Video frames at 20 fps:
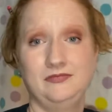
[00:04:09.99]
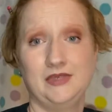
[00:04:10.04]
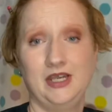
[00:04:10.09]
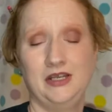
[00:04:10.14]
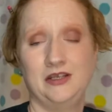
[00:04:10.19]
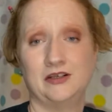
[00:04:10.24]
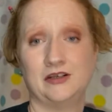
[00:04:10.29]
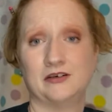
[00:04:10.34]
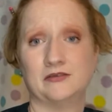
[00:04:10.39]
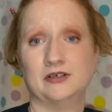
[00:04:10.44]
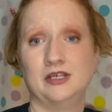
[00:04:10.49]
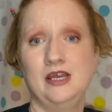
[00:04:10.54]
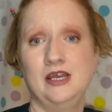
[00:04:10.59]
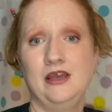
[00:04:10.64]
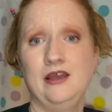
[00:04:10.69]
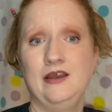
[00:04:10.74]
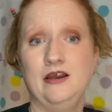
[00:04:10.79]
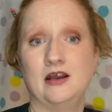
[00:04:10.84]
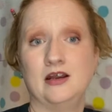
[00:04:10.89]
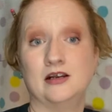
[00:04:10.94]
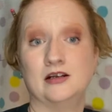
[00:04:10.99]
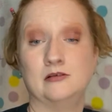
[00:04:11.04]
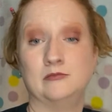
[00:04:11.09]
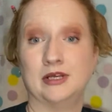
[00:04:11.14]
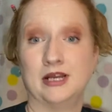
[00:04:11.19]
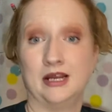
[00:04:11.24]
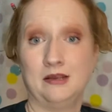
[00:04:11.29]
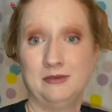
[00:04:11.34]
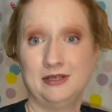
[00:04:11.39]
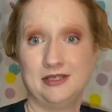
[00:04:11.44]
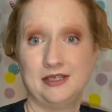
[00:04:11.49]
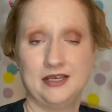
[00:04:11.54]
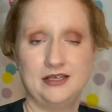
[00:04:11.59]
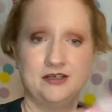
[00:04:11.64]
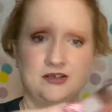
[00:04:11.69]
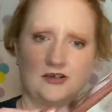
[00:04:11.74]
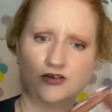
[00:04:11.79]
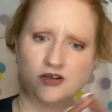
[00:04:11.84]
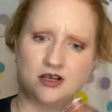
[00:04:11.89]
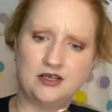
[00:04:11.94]
you know, um, but I'm excited
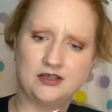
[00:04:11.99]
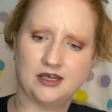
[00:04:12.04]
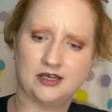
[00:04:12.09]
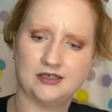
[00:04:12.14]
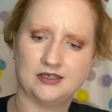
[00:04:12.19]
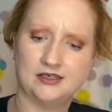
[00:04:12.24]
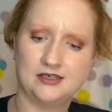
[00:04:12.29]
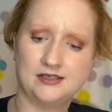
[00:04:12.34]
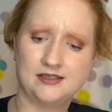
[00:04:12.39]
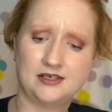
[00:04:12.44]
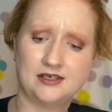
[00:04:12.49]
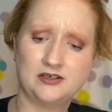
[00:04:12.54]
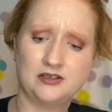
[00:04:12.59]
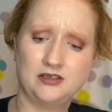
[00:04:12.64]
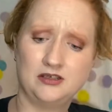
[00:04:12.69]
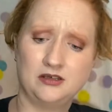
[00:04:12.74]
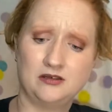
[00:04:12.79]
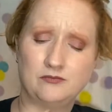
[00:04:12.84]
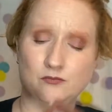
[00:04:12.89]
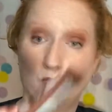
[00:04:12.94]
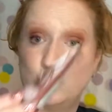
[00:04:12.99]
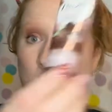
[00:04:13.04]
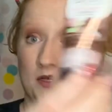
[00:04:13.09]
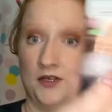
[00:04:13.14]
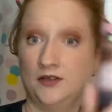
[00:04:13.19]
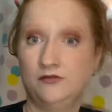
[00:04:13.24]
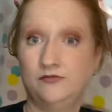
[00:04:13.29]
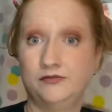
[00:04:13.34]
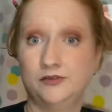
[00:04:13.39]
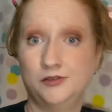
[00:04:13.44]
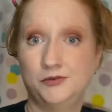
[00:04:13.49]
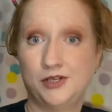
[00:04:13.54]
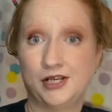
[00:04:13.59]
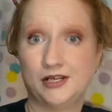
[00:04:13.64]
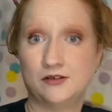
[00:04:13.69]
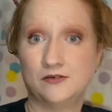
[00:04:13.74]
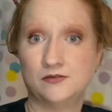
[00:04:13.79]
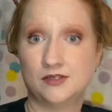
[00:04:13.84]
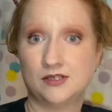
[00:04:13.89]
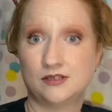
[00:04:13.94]
to try that. And it's actually a one fluid
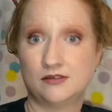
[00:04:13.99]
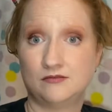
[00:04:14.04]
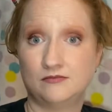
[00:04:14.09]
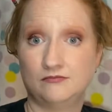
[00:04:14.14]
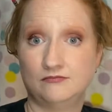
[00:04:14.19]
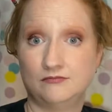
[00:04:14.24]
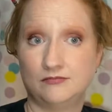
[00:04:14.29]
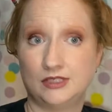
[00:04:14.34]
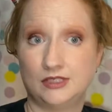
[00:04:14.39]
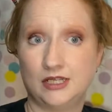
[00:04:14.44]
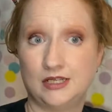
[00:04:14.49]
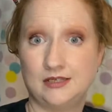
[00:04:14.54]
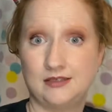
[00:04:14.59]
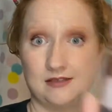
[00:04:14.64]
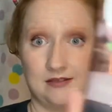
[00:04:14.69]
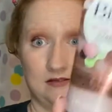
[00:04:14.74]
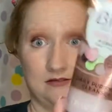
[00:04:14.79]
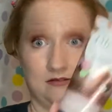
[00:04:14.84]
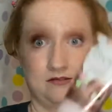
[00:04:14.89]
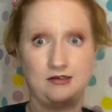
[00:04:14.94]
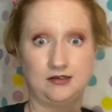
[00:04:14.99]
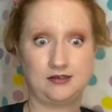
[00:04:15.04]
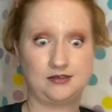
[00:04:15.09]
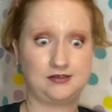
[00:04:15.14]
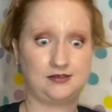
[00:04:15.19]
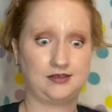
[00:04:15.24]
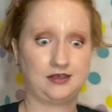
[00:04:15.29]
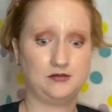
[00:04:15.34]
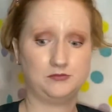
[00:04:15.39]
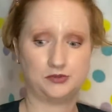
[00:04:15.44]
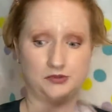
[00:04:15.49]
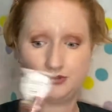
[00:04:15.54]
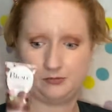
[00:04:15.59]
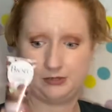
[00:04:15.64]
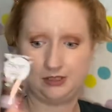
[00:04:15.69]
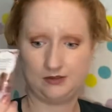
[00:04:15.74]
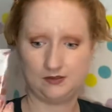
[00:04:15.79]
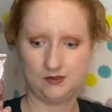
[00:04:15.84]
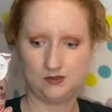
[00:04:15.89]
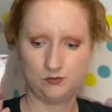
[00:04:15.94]
ounce, nice deluxe sample. I
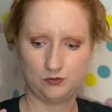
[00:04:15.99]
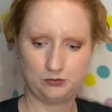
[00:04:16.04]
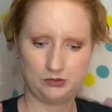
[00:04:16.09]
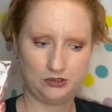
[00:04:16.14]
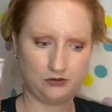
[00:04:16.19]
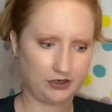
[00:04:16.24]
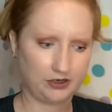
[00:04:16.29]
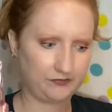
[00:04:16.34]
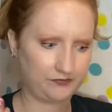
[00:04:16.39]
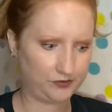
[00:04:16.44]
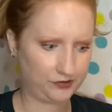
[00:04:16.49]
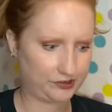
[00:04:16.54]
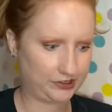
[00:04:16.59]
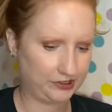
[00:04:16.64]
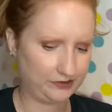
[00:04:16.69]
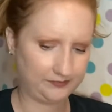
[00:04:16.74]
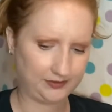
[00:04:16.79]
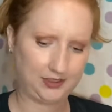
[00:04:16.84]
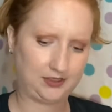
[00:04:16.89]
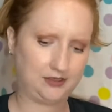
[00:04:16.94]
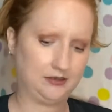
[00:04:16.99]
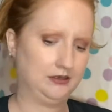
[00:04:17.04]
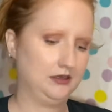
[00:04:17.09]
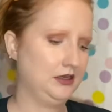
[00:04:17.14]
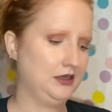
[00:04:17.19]
mean, this would be great for traveling,